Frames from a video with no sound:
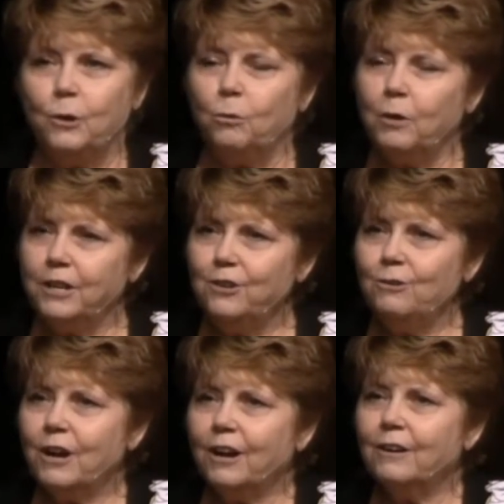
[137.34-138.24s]
When
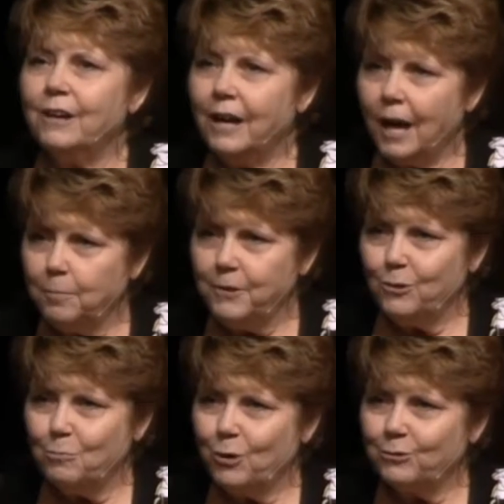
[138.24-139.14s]
you are helping
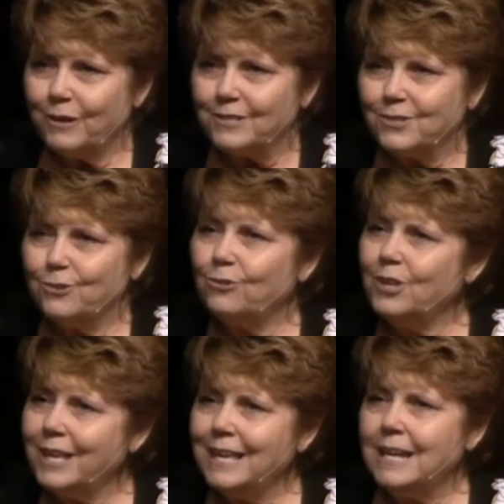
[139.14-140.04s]
the motorist, you're
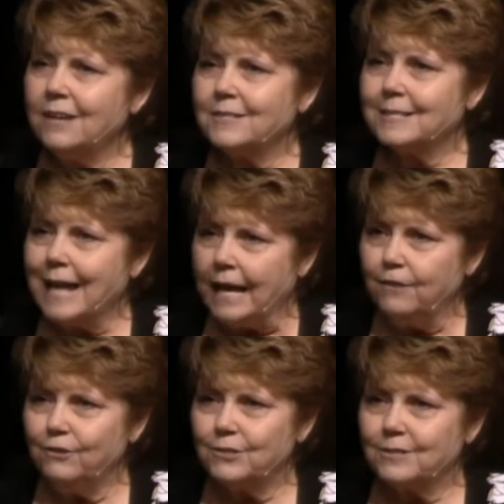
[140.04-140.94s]
thinking outside
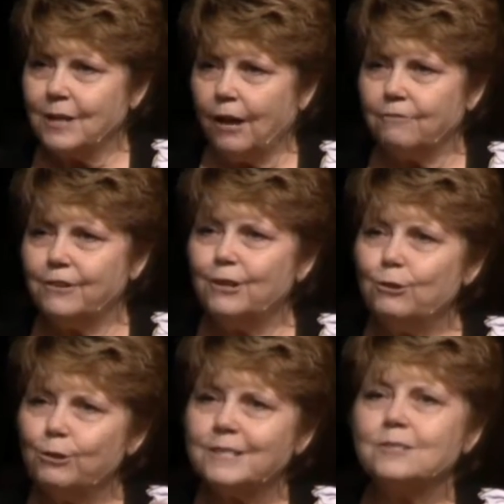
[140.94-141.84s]
of yourself and
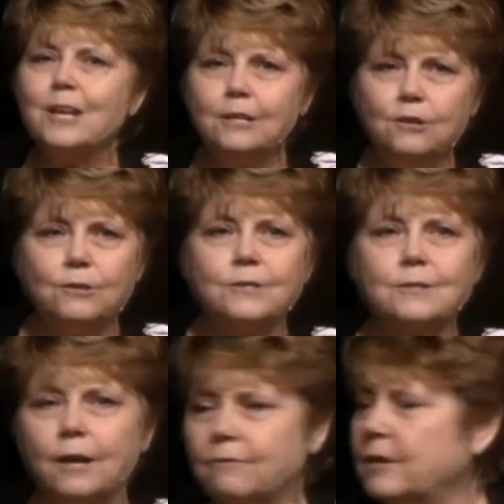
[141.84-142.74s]
you're extending
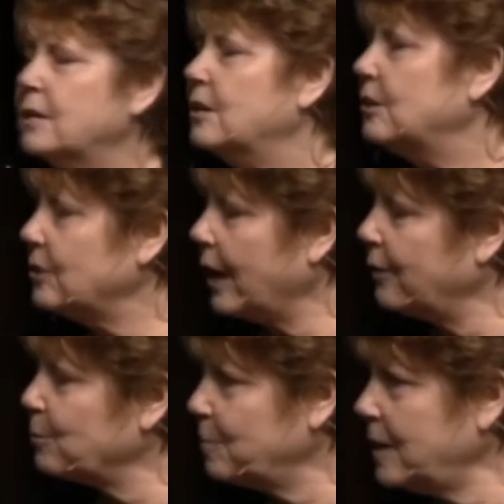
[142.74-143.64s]
yourself to
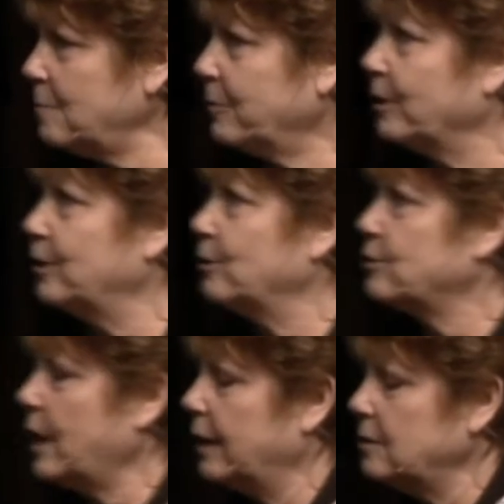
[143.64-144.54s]
other people and you're
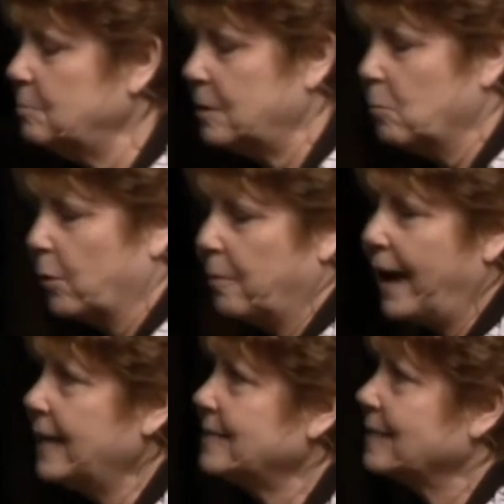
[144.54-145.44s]
trying to be more
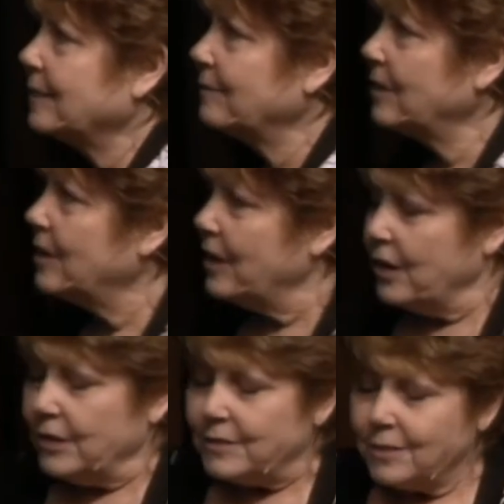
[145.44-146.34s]
positive.
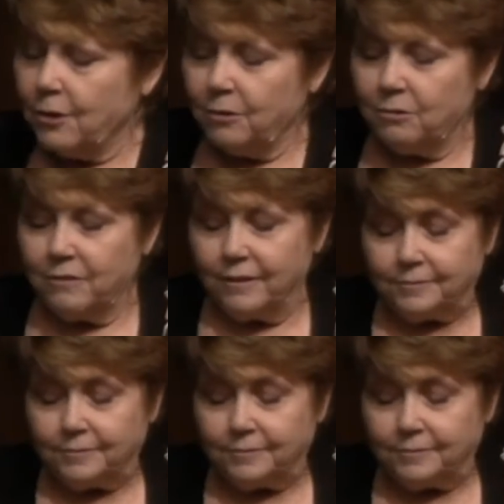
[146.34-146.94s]
So